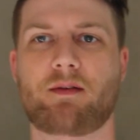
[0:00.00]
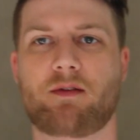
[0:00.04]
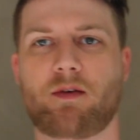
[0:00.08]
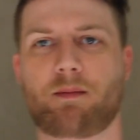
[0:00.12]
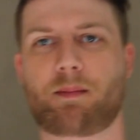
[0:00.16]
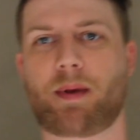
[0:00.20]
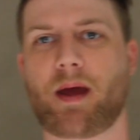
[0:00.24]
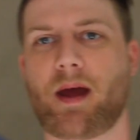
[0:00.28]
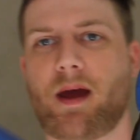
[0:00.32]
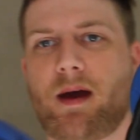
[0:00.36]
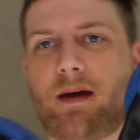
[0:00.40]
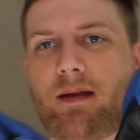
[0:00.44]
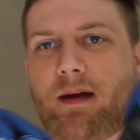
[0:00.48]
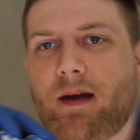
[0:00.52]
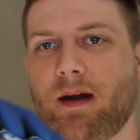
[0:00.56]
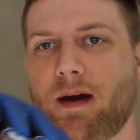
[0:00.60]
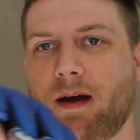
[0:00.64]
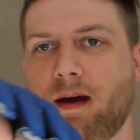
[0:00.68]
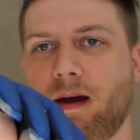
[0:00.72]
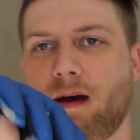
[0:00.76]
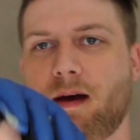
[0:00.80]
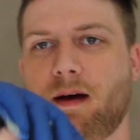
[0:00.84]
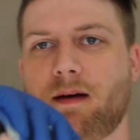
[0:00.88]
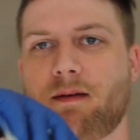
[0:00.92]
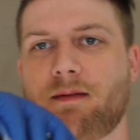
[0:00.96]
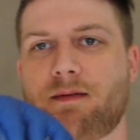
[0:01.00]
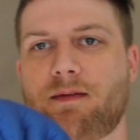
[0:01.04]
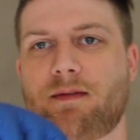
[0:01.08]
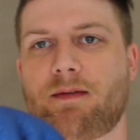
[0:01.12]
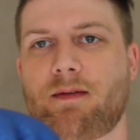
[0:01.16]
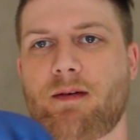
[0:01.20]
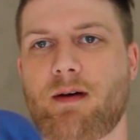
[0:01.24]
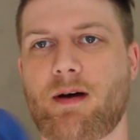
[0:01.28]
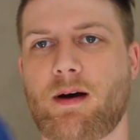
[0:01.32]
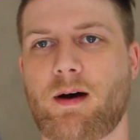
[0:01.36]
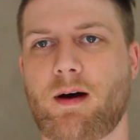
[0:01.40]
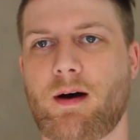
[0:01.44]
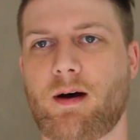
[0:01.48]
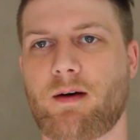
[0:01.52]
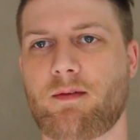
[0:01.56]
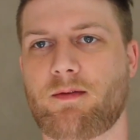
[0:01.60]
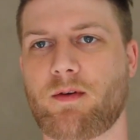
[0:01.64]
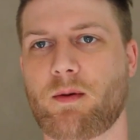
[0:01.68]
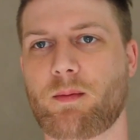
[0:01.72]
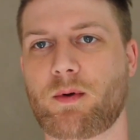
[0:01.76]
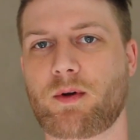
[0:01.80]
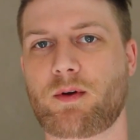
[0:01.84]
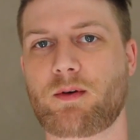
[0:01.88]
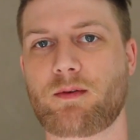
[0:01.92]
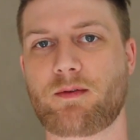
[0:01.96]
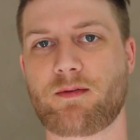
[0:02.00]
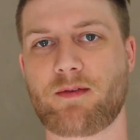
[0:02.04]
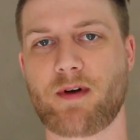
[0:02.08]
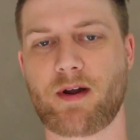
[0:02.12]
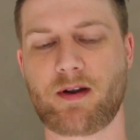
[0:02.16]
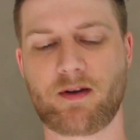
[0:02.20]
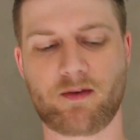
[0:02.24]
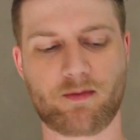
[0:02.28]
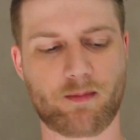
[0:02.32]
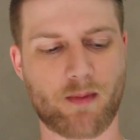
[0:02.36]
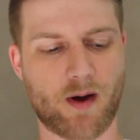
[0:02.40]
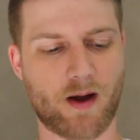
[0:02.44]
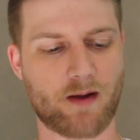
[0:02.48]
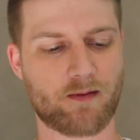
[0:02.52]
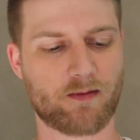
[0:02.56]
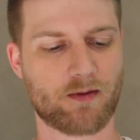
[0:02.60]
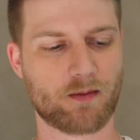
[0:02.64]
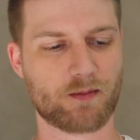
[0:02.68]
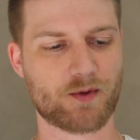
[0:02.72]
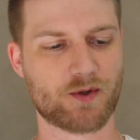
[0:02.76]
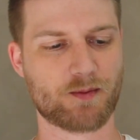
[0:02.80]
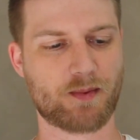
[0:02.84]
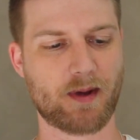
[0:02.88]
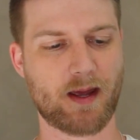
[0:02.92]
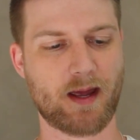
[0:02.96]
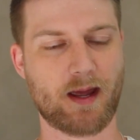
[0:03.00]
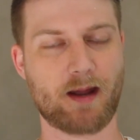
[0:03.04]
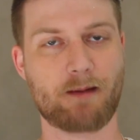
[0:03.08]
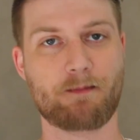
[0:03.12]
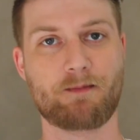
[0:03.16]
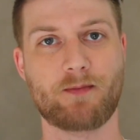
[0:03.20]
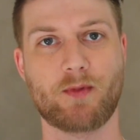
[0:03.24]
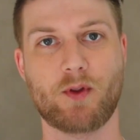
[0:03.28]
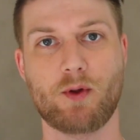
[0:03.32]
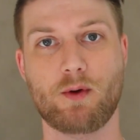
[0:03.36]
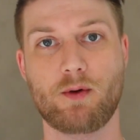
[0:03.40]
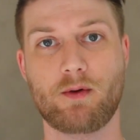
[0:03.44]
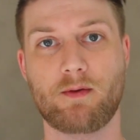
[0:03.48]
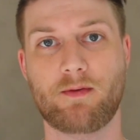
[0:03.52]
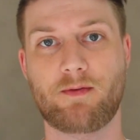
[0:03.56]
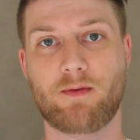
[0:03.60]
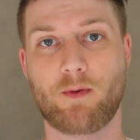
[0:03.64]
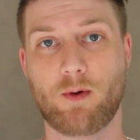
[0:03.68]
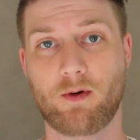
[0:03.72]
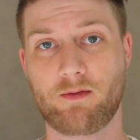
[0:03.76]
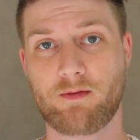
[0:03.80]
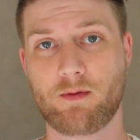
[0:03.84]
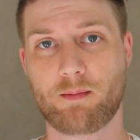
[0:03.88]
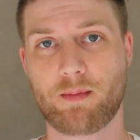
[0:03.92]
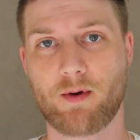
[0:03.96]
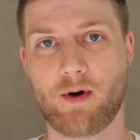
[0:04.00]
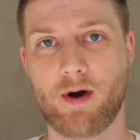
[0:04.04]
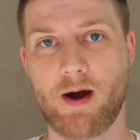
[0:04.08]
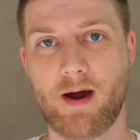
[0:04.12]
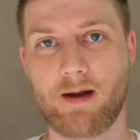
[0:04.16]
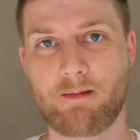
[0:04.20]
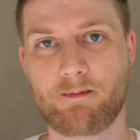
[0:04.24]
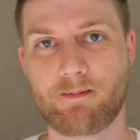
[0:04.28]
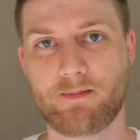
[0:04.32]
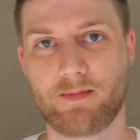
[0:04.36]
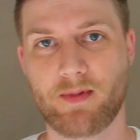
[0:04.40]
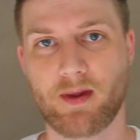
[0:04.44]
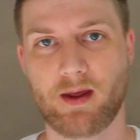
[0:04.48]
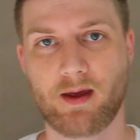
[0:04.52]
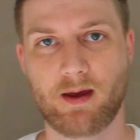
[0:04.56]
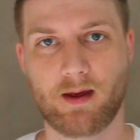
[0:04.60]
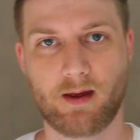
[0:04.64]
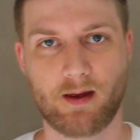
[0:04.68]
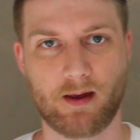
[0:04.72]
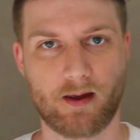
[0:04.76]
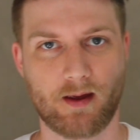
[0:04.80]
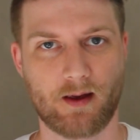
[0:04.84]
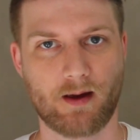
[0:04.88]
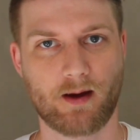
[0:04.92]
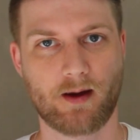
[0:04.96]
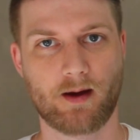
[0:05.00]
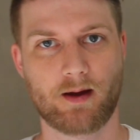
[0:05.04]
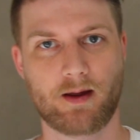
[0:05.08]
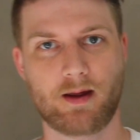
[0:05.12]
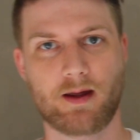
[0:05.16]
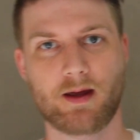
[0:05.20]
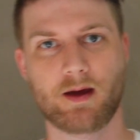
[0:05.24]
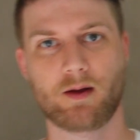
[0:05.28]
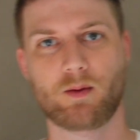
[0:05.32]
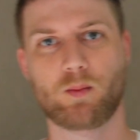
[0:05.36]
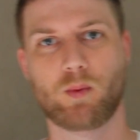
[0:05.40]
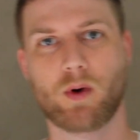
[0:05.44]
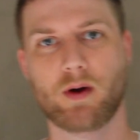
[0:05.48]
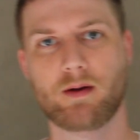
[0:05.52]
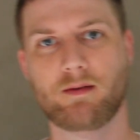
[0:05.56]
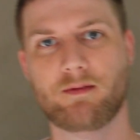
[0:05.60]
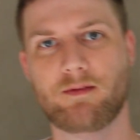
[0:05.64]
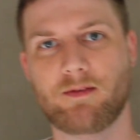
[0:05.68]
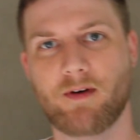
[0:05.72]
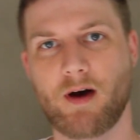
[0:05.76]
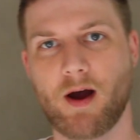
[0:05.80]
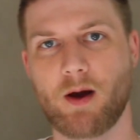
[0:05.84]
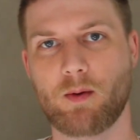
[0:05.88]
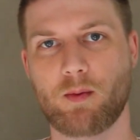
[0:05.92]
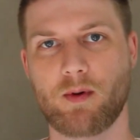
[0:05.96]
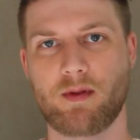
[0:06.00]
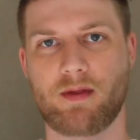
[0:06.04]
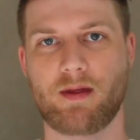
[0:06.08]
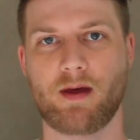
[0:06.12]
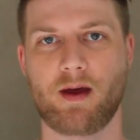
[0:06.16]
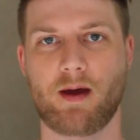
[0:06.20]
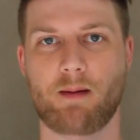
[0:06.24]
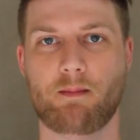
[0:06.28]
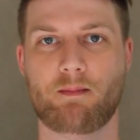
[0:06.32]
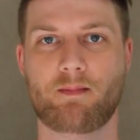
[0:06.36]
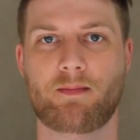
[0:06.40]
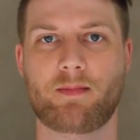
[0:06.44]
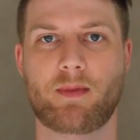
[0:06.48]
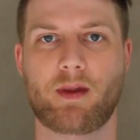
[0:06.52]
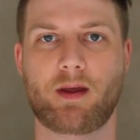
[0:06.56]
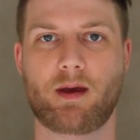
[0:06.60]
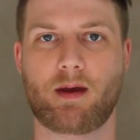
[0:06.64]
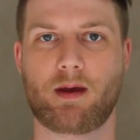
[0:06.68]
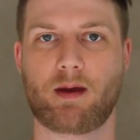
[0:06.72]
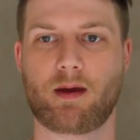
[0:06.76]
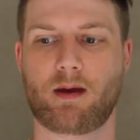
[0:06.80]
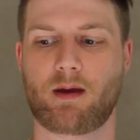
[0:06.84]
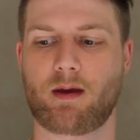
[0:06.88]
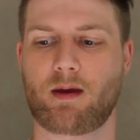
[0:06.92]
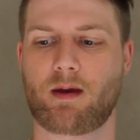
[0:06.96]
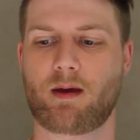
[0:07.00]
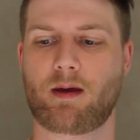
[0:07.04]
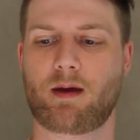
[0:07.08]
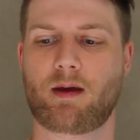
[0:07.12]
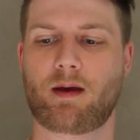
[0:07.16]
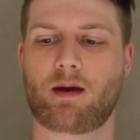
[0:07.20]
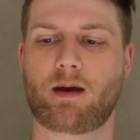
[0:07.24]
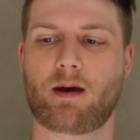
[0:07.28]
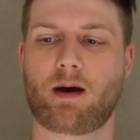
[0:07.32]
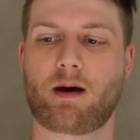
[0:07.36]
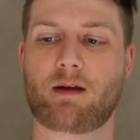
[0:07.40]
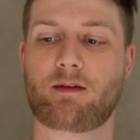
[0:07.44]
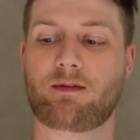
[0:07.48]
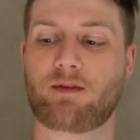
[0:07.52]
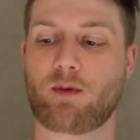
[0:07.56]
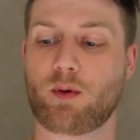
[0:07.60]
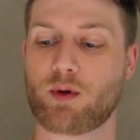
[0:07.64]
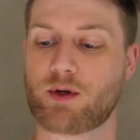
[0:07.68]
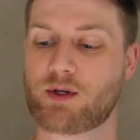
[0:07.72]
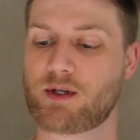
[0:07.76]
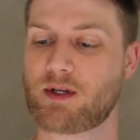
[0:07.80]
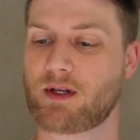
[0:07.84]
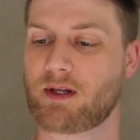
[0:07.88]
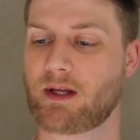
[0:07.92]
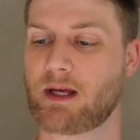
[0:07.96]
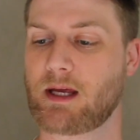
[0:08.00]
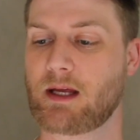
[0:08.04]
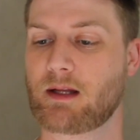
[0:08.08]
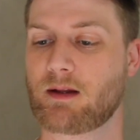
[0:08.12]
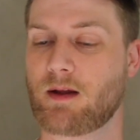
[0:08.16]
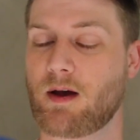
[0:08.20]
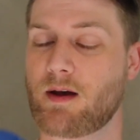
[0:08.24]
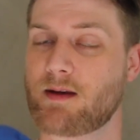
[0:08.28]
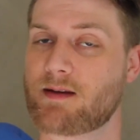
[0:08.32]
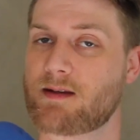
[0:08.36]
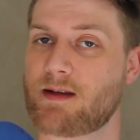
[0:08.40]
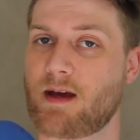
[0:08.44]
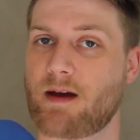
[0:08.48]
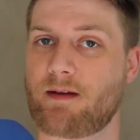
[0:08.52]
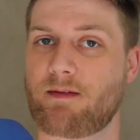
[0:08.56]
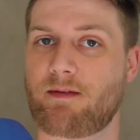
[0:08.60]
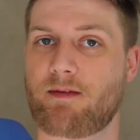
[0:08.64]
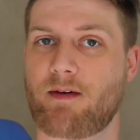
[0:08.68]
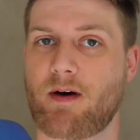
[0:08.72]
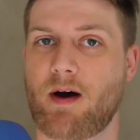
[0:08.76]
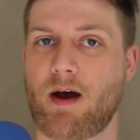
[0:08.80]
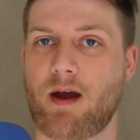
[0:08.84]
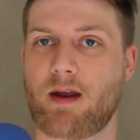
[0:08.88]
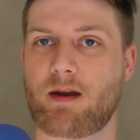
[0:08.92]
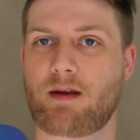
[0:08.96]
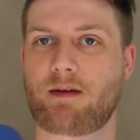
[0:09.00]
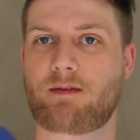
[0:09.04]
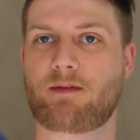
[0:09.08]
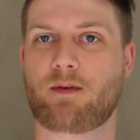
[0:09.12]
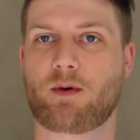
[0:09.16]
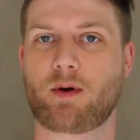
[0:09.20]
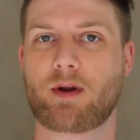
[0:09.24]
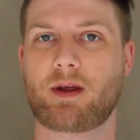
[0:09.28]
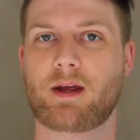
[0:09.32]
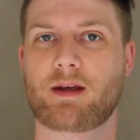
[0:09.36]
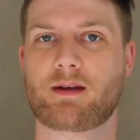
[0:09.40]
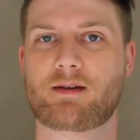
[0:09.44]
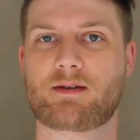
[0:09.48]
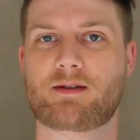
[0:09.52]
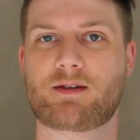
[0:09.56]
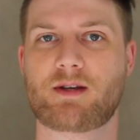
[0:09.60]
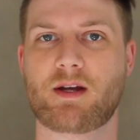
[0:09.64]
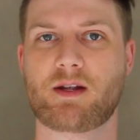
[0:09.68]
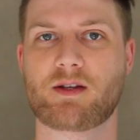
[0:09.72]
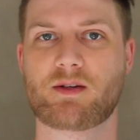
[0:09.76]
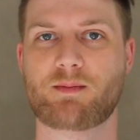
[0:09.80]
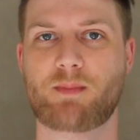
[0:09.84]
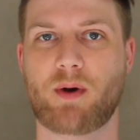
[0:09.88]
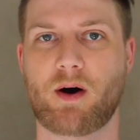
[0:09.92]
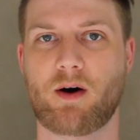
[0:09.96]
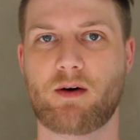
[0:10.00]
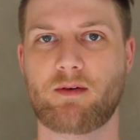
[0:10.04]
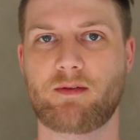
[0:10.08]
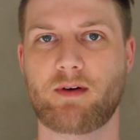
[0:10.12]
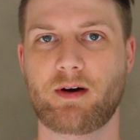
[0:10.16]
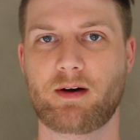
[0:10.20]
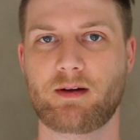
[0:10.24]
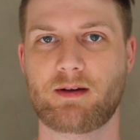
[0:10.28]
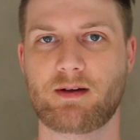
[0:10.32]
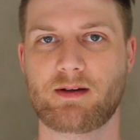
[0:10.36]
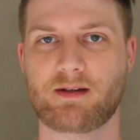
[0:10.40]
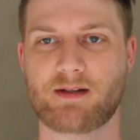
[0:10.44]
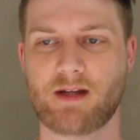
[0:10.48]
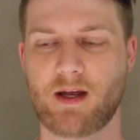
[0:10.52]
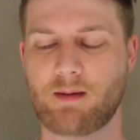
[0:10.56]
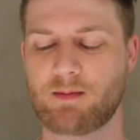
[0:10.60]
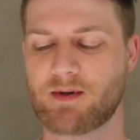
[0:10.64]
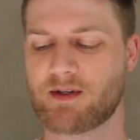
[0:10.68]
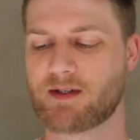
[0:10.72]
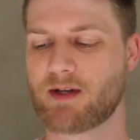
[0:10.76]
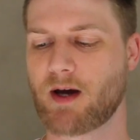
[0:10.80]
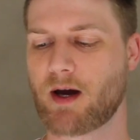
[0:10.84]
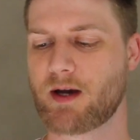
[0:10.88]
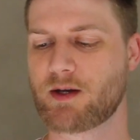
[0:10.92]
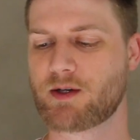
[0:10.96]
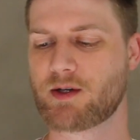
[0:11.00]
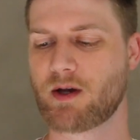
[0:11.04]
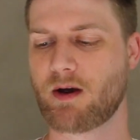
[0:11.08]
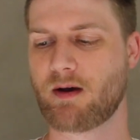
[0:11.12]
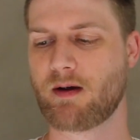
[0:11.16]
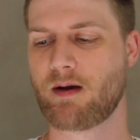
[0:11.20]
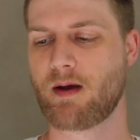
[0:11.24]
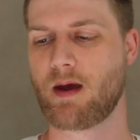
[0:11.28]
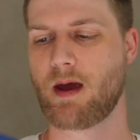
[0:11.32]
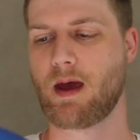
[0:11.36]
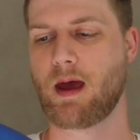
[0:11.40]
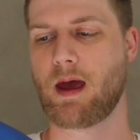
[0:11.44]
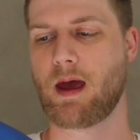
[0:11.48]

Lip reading: of a pair that I have from a good friend of mine from Japan who fought for Pride. He had one fight with them. Unfortunately, he lost that fight. He fought against Jens Pulver. His name is Taisho.